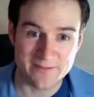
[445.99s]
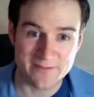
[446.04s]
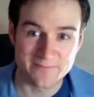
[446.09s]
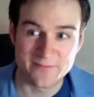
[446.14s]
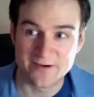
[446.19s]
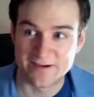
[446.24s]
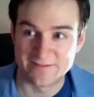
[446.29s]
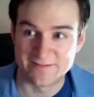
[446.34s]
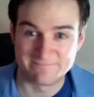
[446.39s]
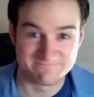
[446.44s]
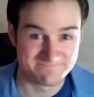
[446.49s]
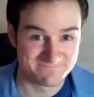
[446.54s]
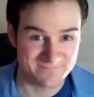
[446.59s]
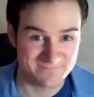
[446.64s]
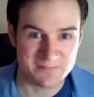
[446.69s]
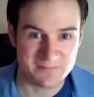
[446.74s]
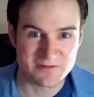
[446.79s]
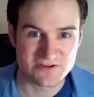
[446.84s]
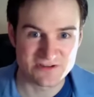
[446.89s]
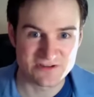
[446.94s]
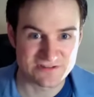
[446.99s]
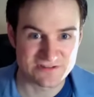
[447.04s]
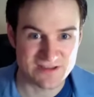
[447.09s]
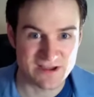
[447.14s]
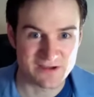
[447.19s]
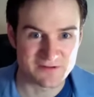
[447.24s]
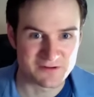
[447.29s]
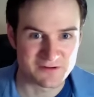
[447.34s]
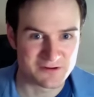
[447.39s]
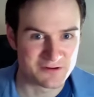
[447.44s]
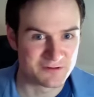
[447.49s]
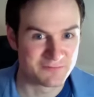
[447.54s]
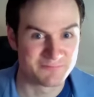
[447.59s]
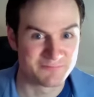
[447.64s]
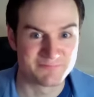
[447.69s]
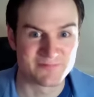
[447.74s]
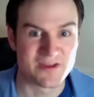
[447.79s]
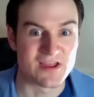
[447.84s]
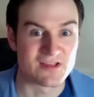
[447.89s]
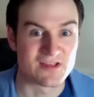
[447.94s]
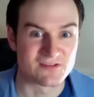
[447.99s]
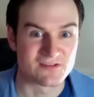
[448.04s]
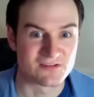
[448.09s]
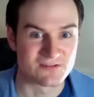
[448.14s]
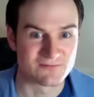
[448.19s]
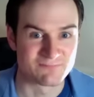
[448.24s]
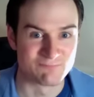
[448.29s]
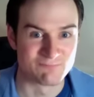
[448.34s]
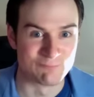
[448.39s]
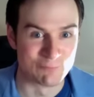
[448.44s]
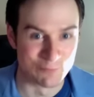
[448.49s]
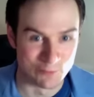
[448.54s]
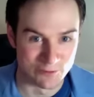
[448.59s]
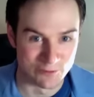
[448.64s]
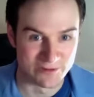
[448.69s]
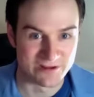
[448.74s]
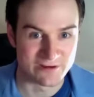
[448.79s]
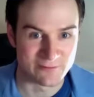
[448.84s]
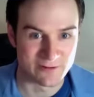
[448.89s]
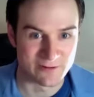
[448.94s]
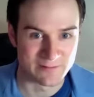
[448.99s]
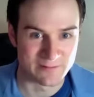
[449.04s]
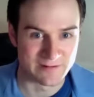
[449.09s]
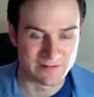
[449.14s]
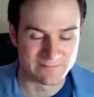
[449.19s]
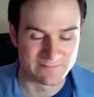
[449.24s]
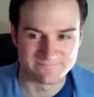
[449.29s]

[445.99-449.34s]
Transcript: but let me just tell you, it's really creepy.